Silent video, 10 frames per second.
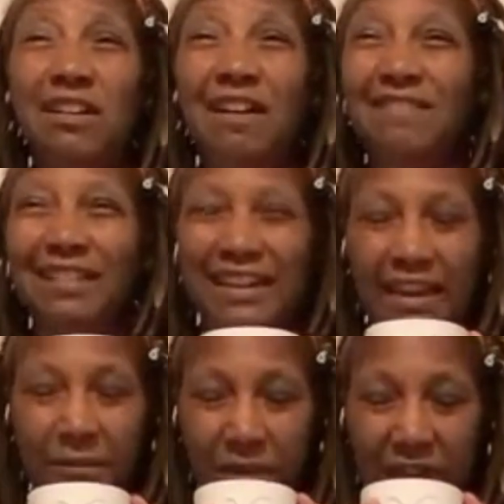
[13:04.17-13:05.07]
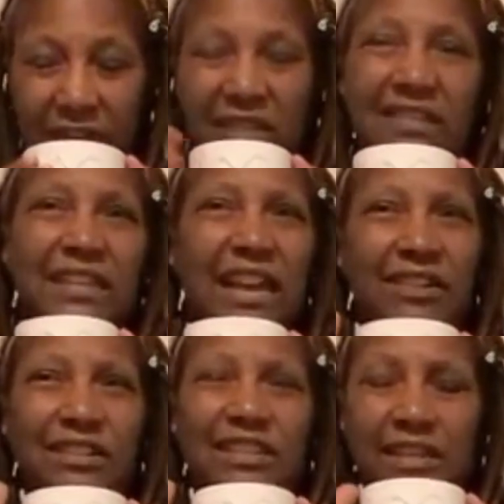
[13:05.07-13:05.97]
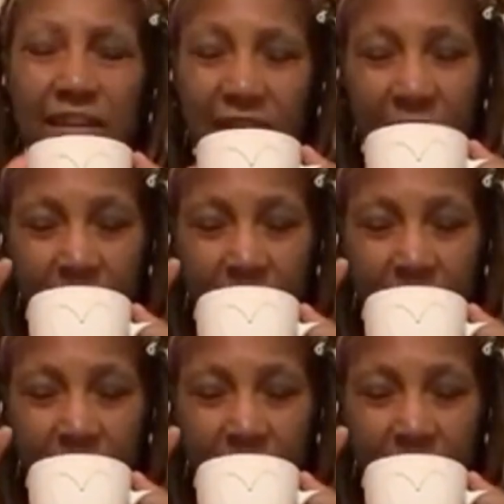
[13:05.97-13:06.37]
already, but let's see how it tastes.